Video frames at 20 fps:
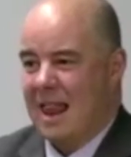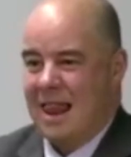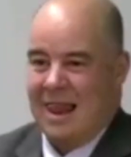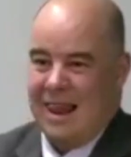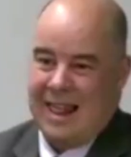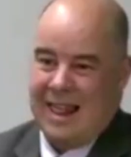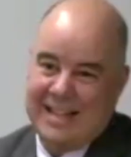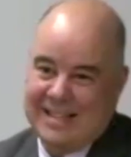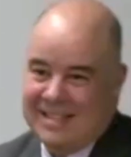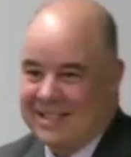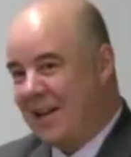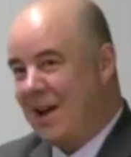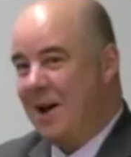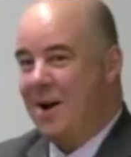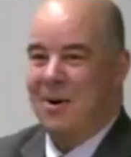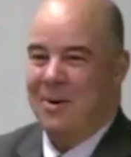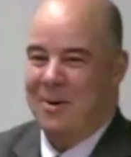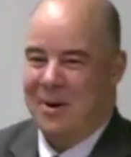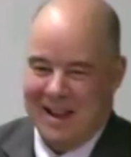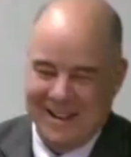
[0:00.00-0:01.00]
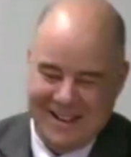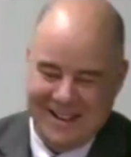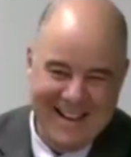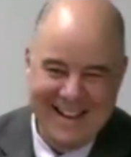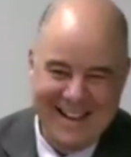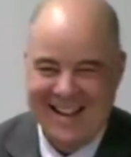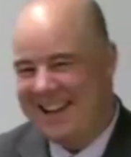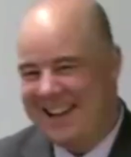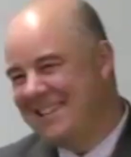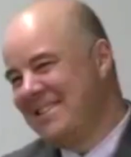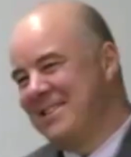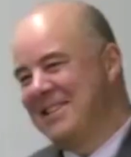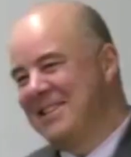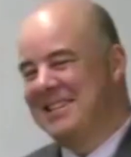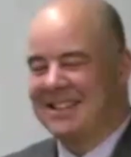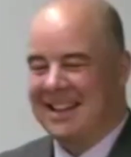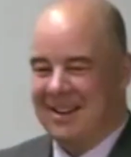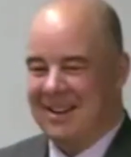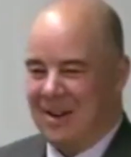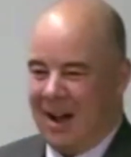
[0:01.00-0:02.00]
"Let's go," and
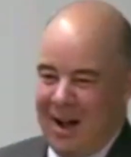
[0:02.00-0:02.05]
she's like,